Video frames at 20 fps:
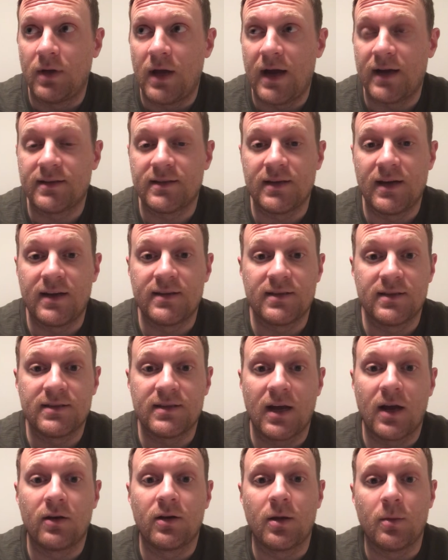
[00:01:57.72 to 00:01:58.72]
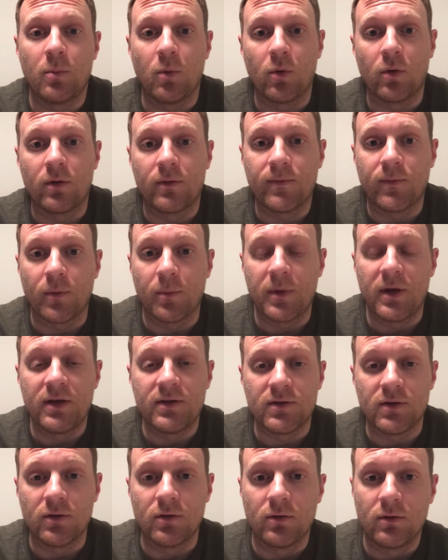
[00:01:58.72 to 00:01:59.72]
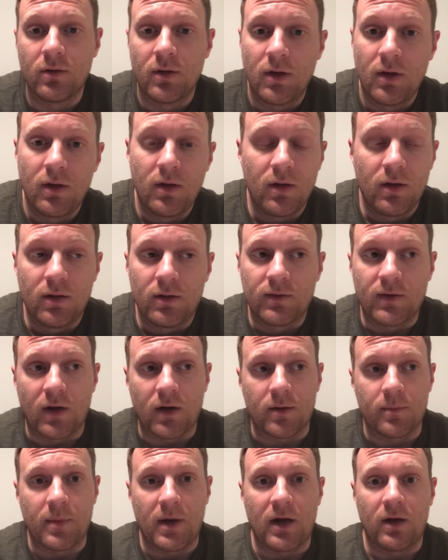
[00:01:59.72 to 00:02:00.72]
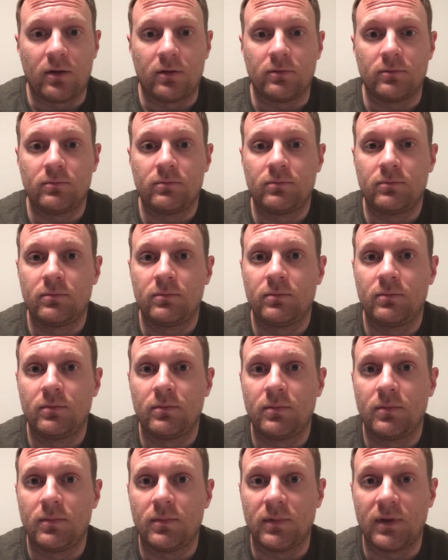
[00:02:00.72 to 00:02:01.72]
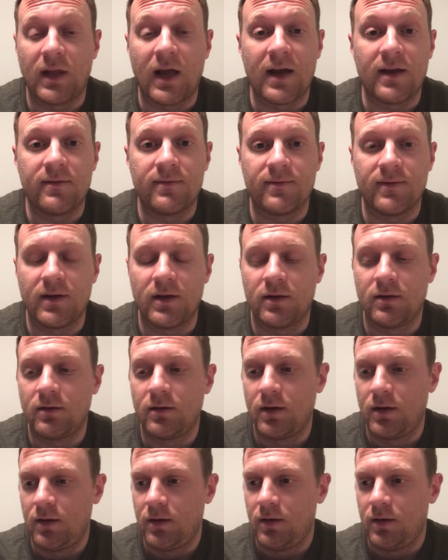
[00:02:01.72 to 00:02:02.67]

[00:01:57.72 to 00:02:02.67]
acted as a sounding board for me to talk about life and